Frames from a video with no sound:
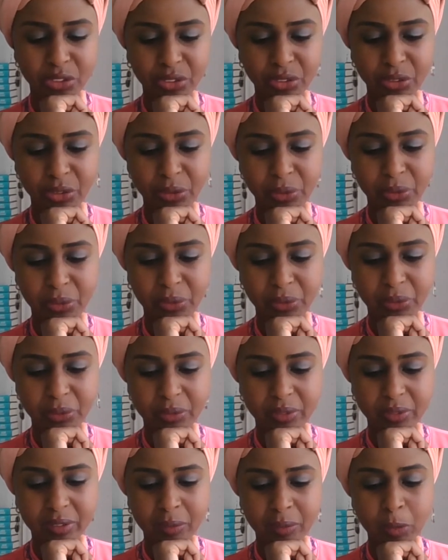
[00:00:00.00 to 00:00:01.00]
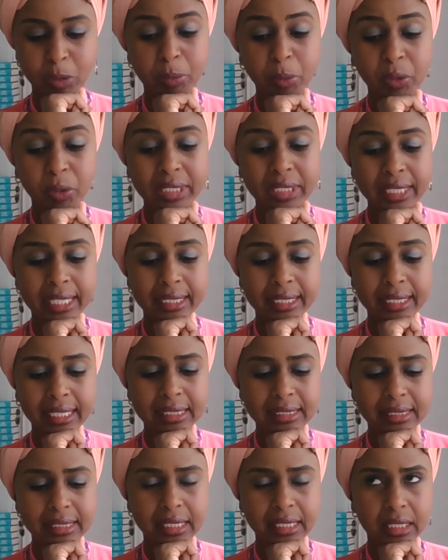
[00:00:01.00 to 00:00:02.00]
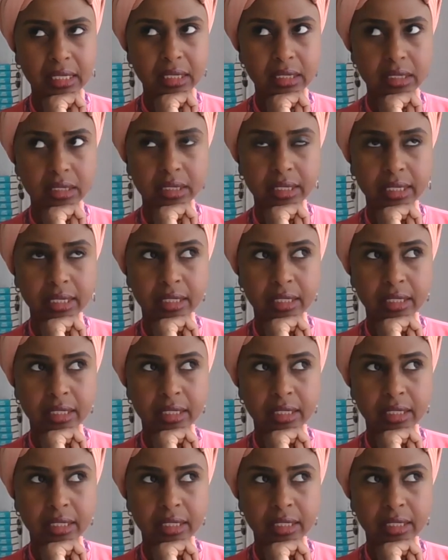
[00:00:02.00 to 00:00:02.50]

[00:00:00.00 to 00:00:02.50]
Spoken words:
who was born in Hargeisa